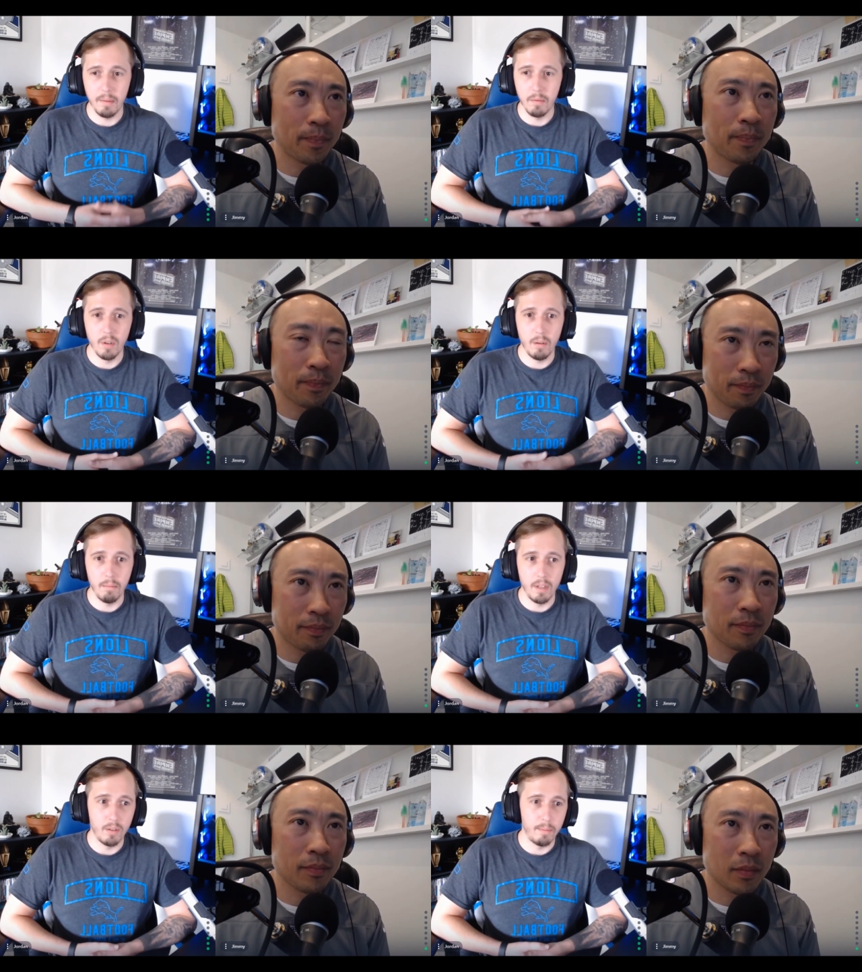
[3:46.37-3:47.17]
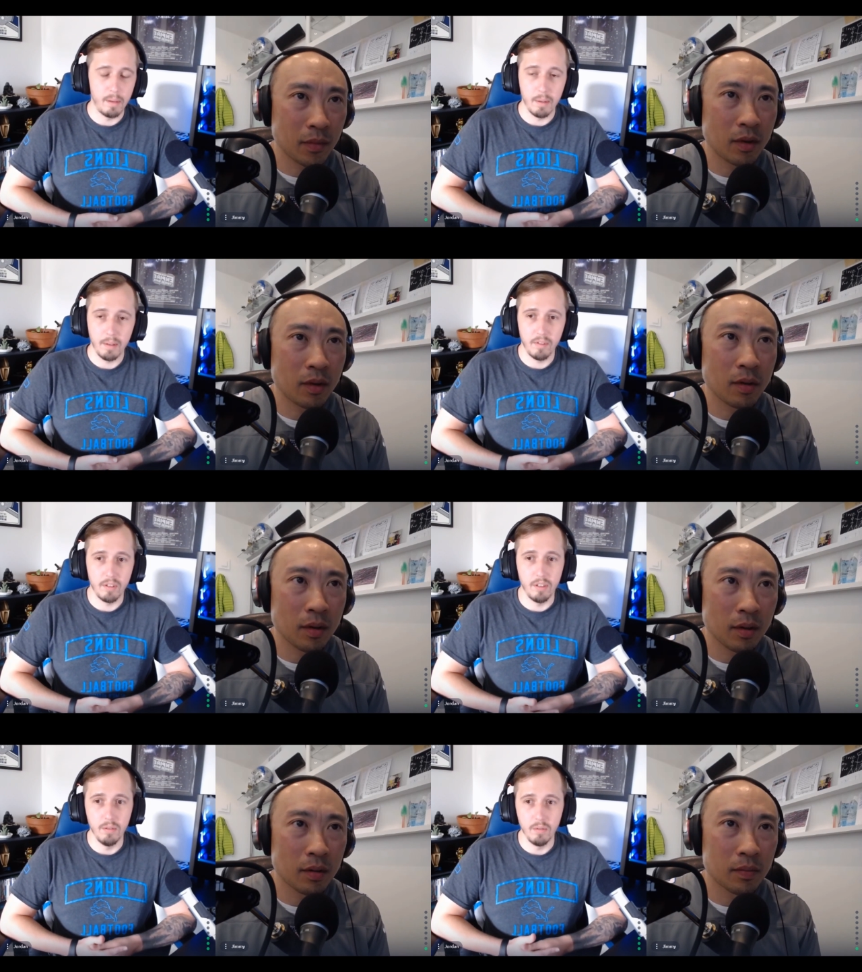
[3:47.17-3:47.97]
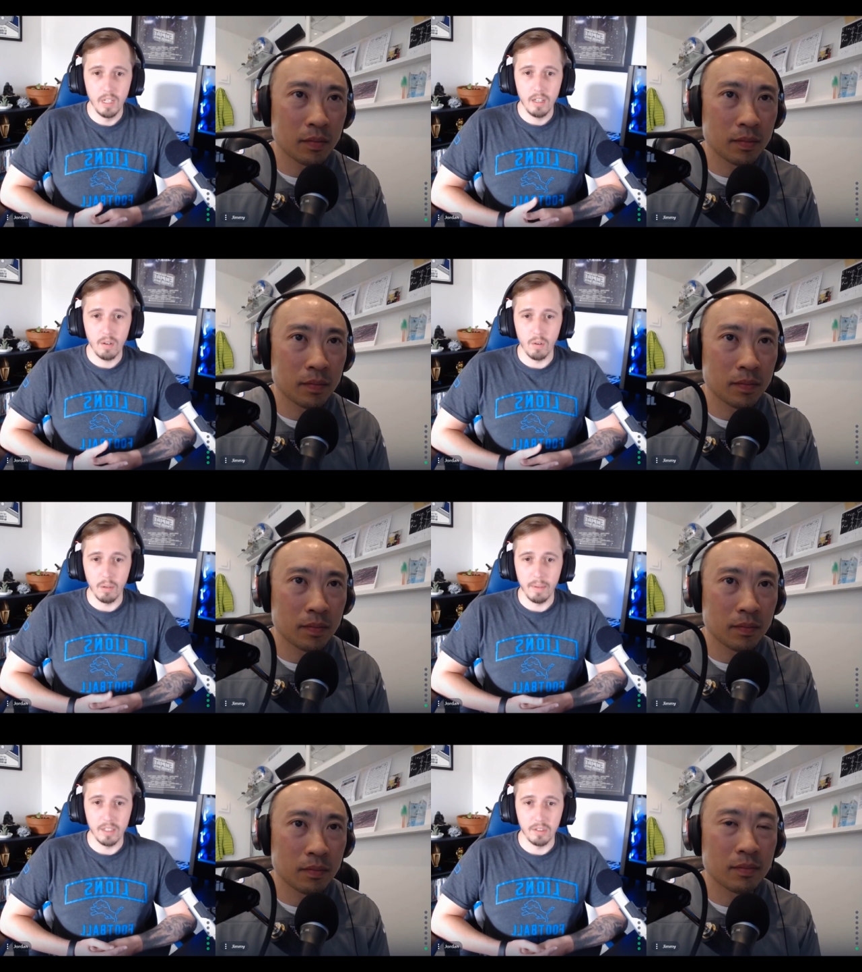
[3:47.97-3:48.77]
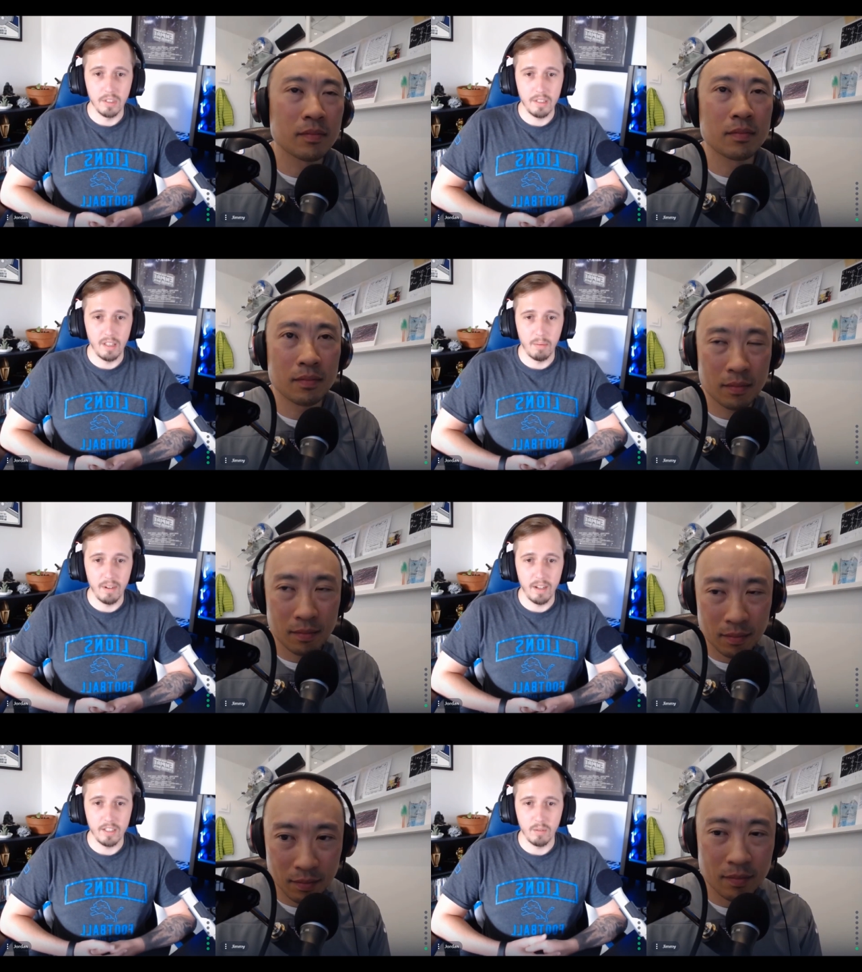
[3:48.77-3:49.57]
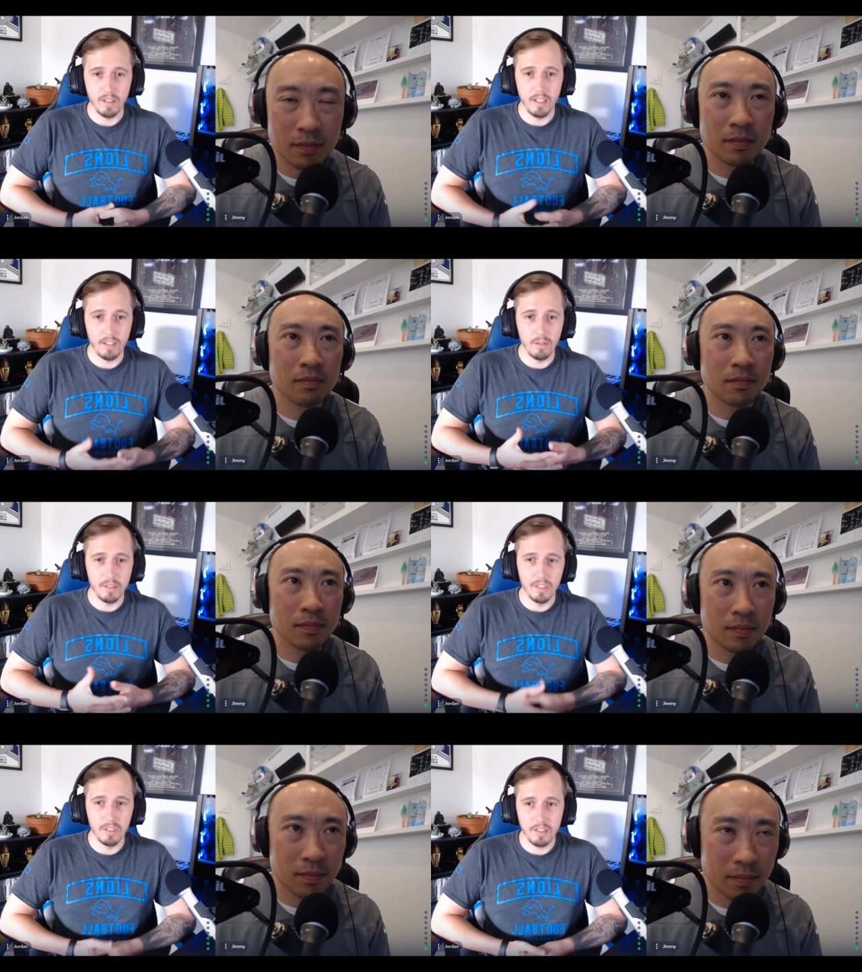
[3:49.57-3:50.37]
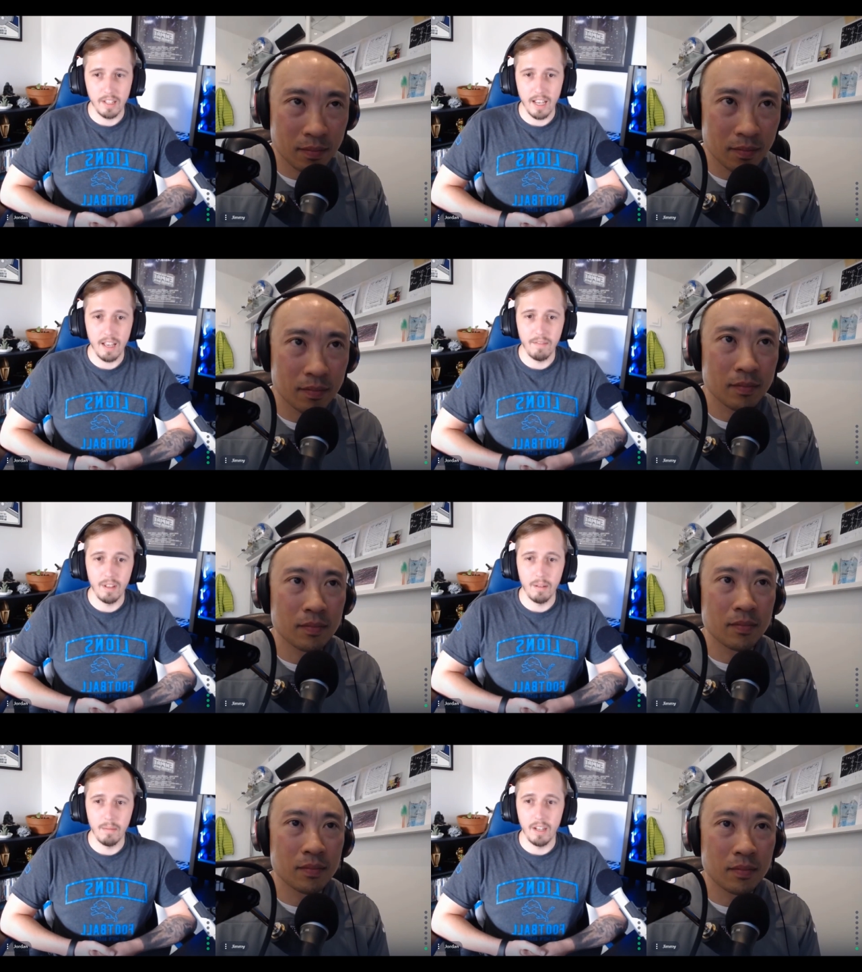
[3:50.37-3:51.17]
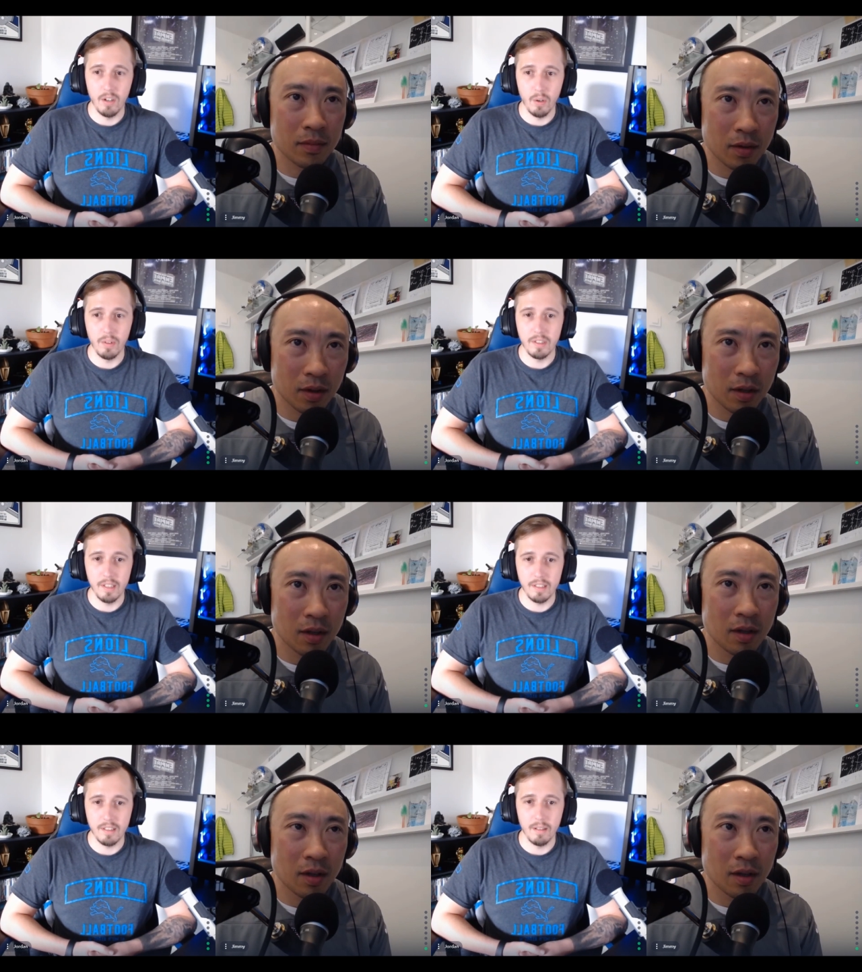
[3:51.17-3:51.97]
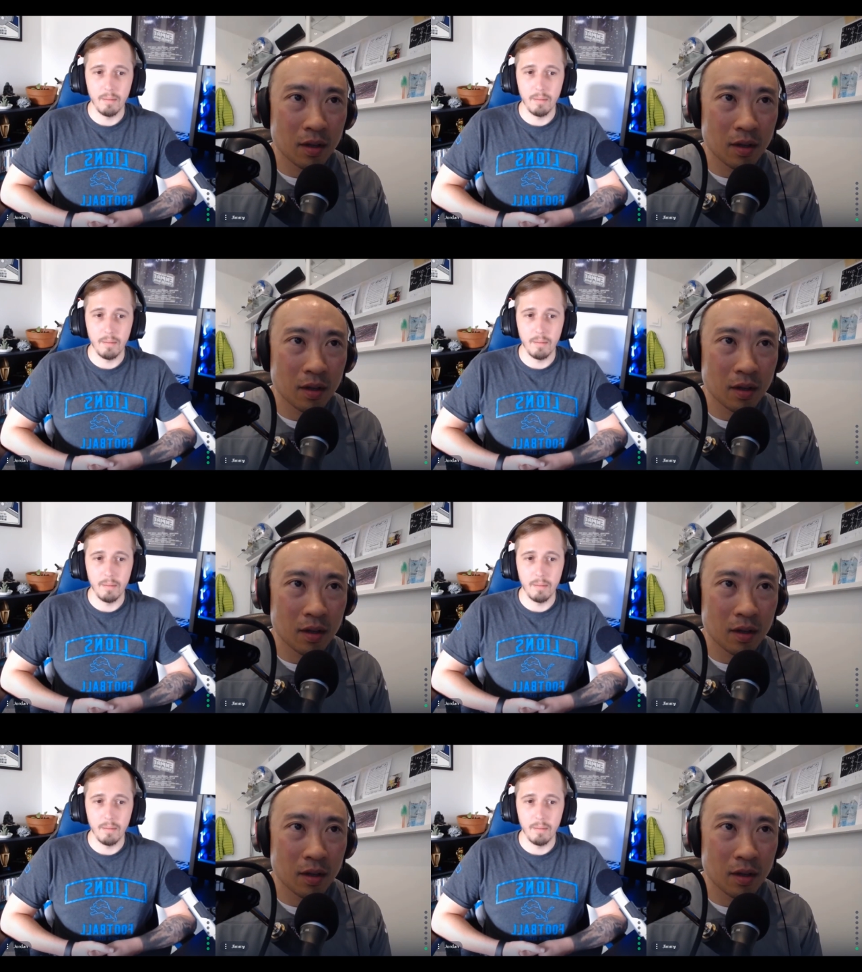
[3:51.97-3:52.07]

Speaker 1: one or maybe even two quarterbacks just on the practice squad, like you said, just to have them that know the system.